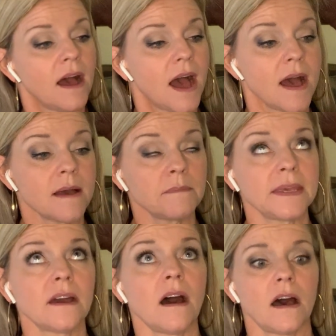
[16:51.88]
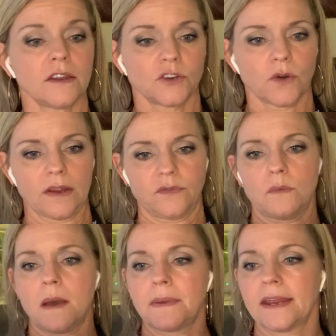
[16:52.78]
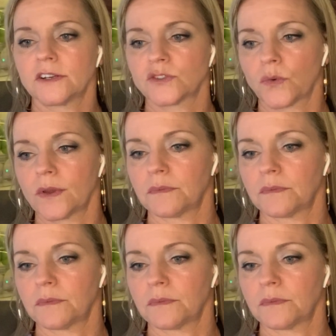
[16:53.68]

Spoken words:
I'm beyond grateful my parents were with